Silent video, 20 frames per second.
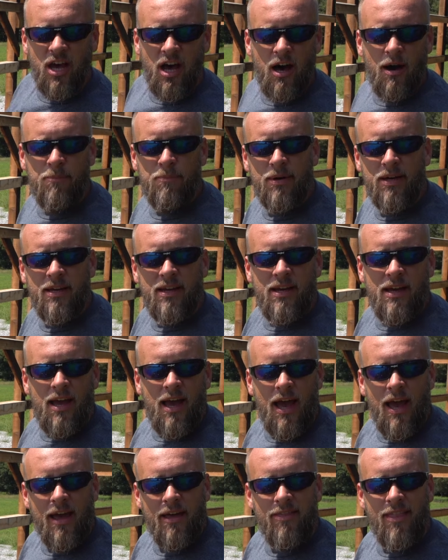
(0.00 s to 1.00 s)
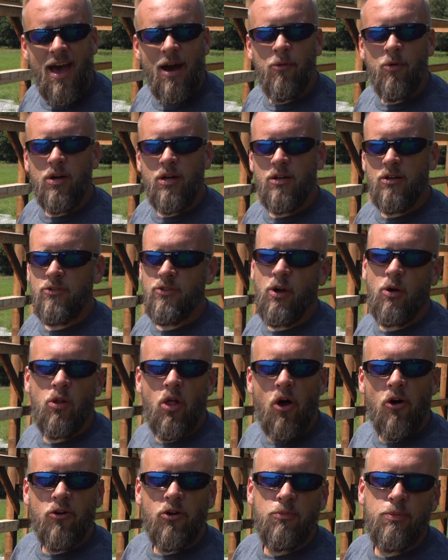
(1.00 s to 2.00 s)
up and that will no
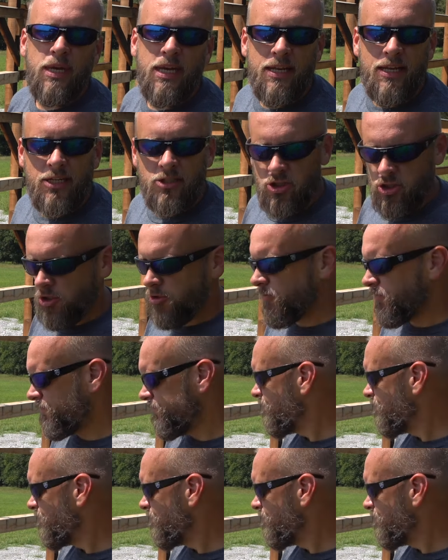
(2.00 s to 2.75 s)
longer be an issue.